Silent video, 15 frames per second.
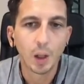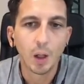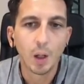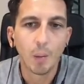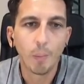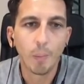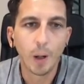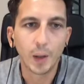
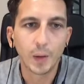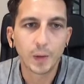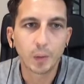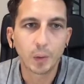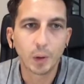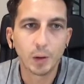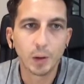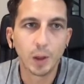but
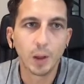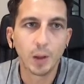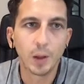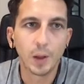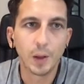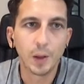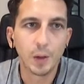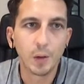
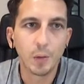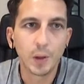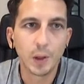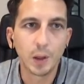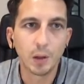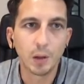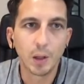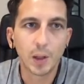they're
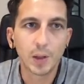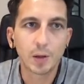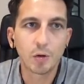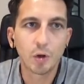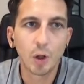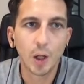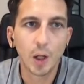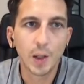using the
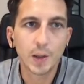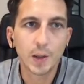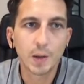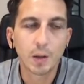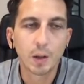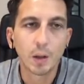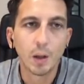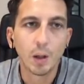Next.js,
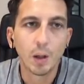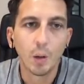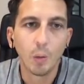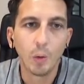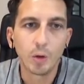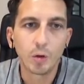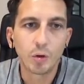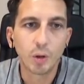
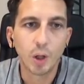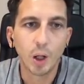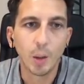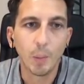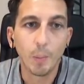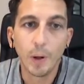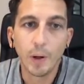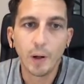which I
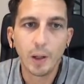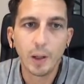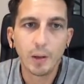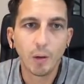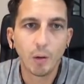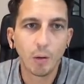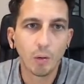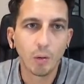barely
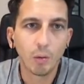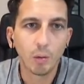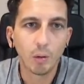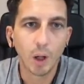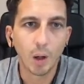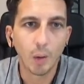know how it